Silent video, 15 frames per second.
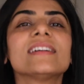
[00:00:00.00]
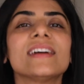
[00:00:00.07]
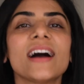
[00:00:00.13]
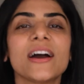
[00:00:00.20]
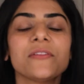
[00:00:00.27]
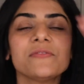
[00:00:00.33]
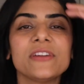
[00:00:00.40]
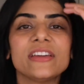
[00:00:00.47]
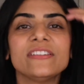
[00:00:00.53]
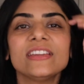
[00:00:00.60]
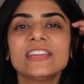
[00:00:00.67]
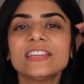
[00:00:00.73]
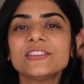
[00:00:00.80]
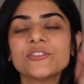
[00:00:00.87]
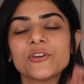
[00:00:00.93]
I'm
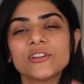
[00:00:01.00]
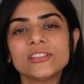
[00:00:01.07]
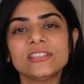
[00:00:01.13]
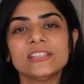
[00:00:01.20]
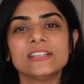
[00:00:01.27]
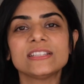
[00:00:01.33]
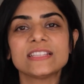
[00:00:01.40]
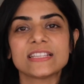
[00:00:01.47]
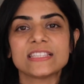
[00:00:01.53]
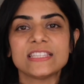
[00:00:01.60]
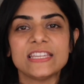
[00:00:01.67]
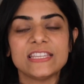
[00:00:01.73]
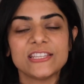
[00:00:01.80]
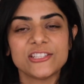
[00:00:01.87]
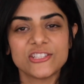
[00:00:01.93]
wearing it on the
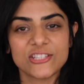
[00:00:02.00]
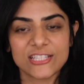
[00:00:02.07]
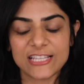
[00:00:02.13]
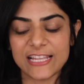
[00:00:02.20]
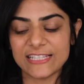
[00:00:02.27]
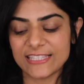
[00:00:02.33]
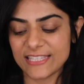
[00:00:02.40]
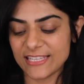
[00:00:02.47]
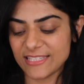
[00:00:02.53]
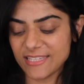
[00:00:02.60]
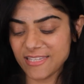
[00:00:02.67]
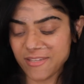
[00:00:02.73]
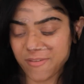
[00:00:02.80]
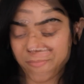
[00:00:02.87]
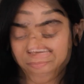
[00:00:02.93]
16 inches length
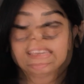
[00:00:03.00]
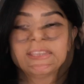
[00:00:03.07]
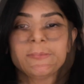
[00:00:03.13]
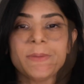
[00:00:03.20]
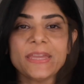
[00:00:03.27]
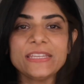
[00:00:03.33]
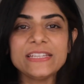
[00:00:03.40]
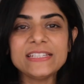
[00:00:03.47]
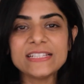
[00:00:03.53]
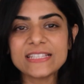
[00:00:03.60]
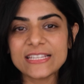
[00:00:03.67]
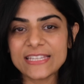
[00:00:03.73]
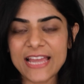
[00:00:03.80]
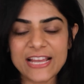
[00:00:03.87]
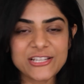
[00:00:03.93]
setting. The pendant is
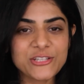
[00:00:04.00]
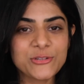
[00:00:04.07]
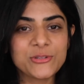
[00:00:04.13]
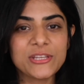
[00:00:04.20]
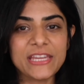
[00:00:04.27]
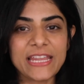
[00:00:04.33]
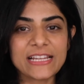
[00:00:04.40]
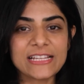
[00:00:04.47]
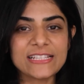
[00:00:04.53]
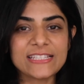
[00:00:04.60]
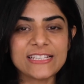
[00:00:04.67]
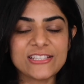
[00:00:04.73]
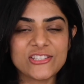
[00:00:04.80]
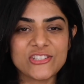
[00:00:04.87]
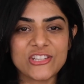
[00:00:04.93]
attached to the
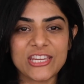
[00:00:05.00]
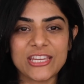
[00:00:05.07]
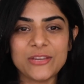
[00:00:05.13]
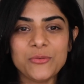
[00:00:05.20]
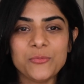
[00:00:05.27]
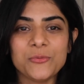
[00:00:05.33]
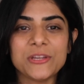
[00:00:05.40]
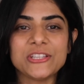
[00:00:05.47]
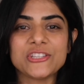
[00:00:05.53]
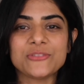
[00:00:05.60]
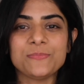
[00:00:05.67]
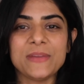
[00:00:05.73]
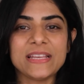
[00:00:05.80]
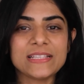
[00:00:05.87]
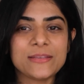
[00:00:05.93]
necklace's chain,
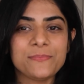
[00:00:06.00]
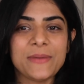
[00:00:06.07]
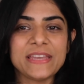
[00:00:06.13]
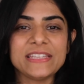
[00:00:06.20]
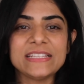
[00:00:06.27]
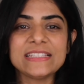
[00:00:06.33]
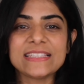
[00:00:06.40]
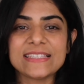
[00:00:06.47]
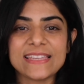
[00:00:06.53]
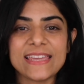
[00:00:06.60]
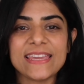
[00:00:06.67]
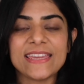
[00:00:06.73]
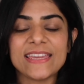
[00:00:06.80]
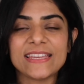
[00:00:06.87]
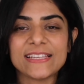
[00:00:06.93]
which makes the pendant
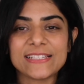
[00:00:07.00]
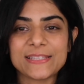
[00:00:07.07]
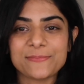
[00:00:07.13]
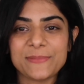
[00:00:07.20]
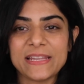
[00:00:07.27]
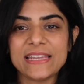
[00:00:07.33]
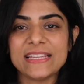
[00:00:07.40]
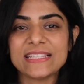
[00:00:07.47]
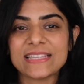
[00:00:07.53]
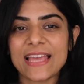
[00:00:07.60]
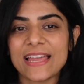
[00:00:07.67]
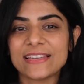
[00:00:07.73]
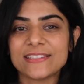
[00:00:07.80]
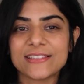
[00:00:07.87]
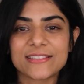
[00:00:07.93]
stay in its place
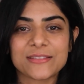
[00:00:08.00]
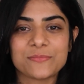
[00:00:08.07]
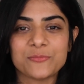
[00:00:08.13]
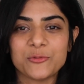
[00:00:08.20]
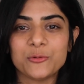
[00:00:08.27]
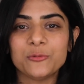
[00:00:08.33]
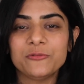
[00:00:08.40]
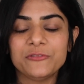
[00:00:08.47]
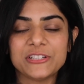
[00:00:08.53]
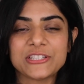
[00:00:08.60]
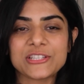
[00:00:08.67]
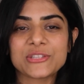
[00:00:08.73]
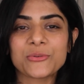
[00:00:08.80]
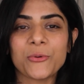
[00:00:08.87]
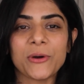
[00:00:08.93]
and doesn't move, which
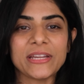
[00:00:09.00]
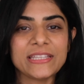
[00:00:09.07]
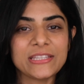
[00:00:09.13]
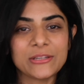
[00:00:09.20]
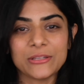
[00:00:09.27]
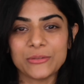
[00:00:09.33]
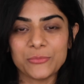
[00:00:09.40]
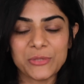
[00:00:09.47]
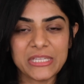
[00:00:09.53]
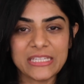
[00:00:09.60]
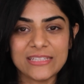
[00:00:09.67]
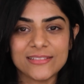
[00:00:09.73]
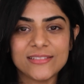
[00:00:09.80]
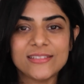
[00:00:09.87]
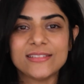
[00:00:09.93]
is quite
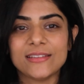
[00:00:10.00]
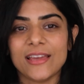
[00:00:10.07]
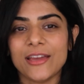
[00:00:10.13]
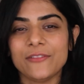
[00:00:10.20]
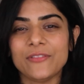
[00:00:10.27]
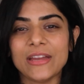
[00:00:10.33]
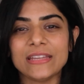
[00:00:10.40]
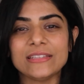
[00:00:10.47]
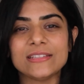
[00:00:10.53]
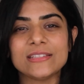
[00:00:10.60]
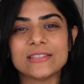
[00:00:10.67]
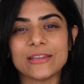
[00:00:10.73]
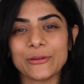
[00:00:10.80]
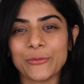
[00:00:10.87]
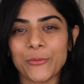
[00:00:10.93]
convenient. I find
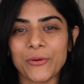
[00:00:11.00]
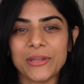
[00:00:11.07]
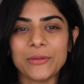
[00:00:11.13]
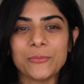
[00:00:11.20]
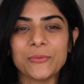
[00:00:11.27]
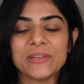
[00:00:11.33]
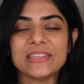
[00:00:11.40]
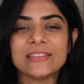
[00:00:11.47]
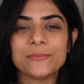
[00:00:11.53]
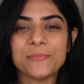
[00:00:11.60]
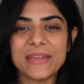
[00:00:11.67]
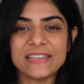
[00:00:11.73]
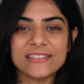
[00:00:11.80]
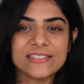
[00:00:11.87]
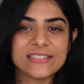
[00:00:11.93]
it annoying when the
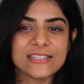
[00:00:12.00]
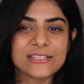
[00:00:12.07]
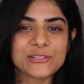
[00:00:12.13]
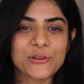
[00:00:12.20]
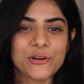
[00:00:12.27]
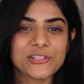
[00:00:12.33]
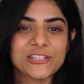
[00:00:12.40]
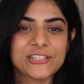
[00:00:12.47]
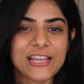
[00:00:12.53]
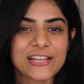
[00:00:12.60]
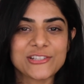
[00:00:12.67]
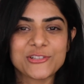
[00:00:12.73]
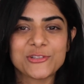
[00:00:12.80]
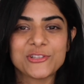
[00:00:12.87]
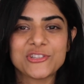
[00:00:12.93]
pendant is not
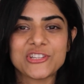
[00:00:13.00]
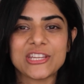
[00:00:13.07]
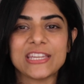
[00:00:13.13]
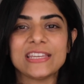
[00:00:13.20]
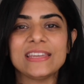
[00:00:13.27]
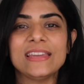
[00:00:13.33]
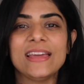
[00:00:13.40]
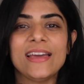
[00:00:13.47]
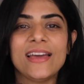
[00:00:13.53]
attached to the chain,